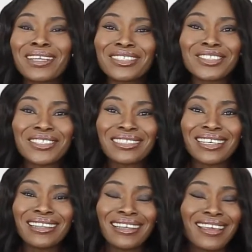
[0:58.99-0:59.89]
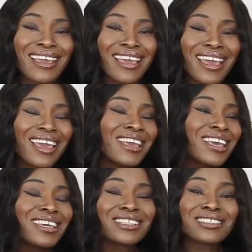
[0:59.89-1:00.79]
is just in the air,
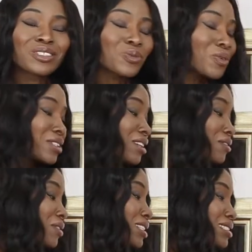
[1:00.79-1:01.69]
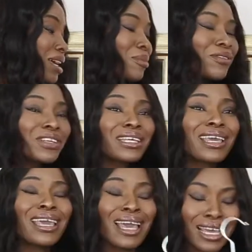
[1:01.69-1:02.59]
it is wonderful. This time of the
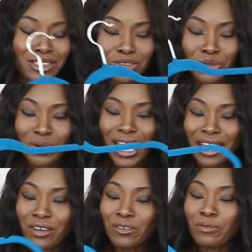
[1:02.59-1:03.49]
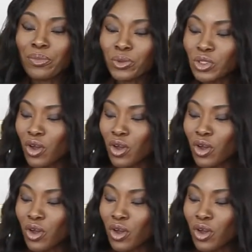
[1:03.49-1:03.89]
year, I do kind of put